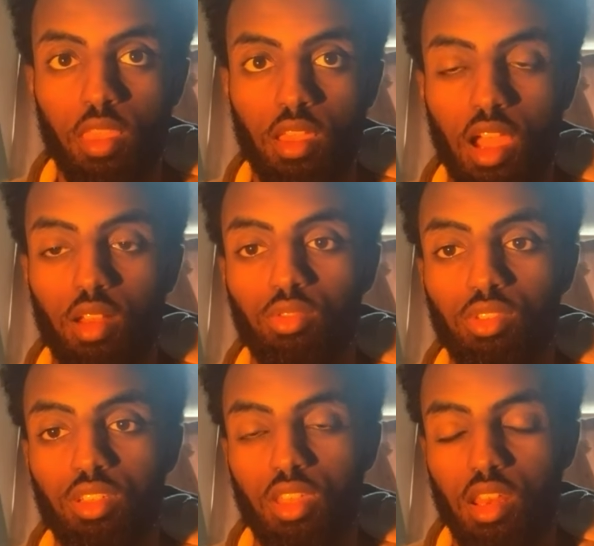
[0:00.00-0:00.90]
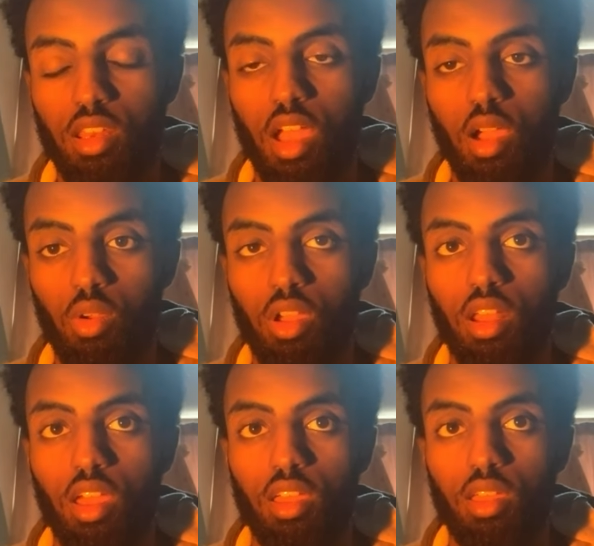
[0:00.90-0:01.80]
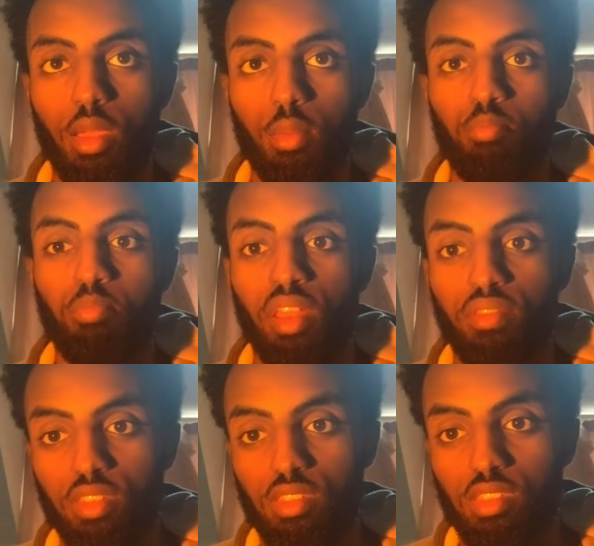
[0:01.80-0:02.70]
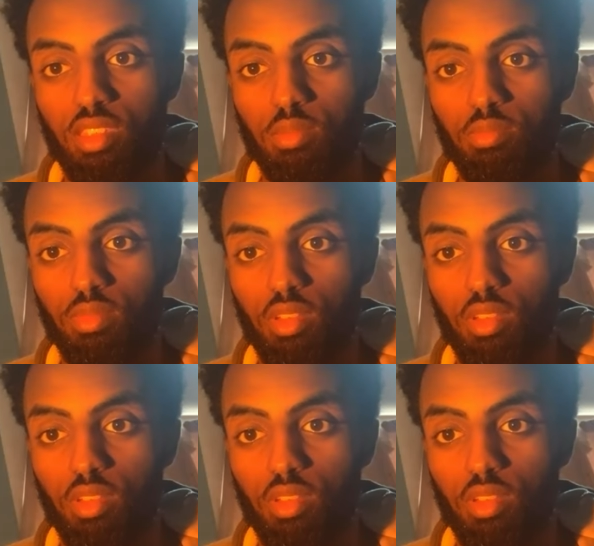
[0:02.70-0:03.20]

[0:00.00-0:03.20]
to kind of understand how can I benefit the team?